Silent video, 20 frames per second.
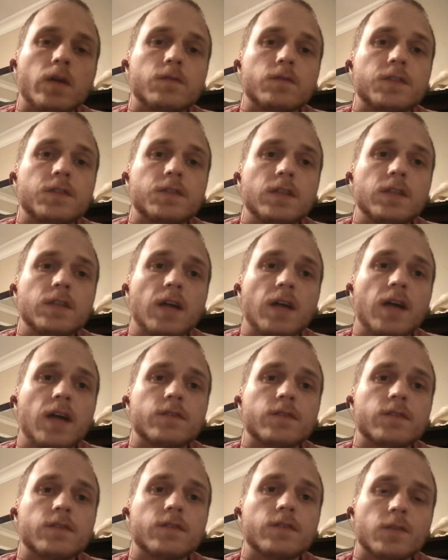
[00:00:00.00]
she
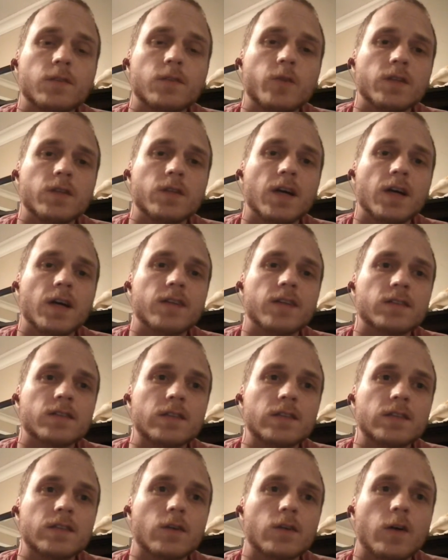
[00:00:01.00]
dies or someone dies in
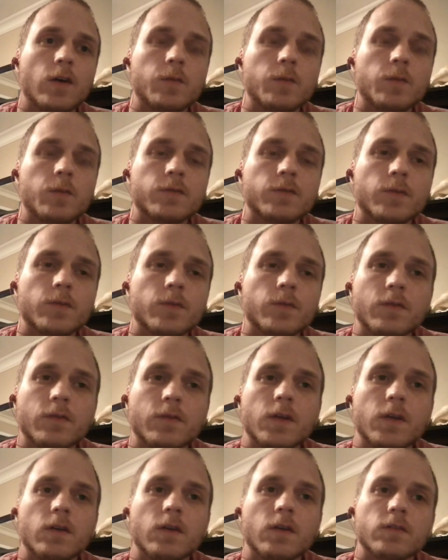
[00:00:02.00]
his arms from the
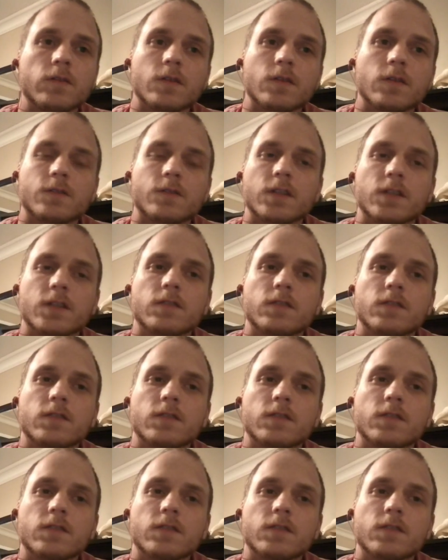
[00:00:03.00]
photos I've seen.